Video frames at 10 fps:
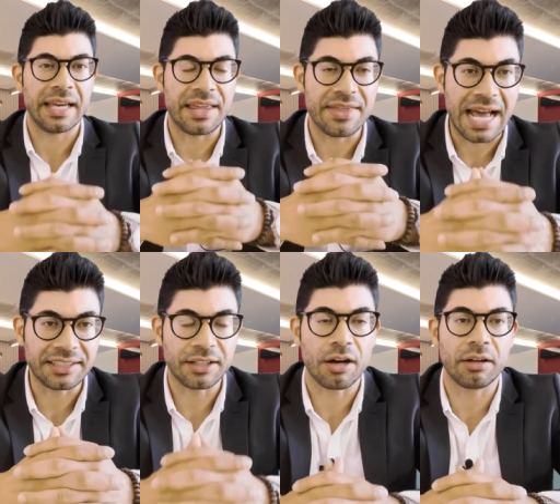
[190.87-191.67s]
And
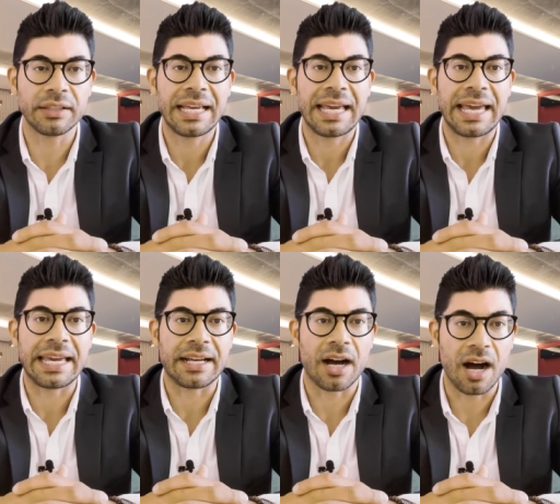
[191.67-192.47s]
that's called
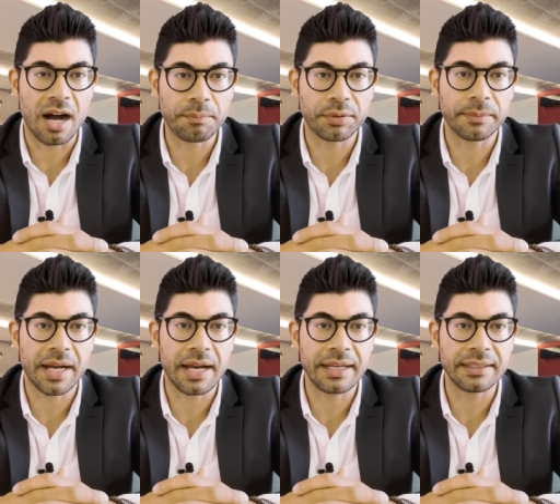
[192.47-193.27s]
a
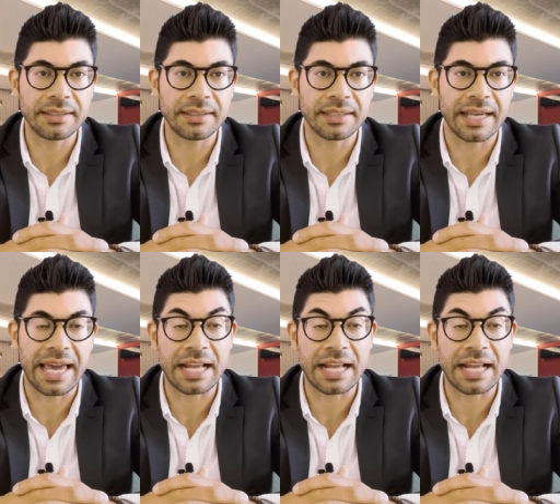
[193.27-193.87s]
compromise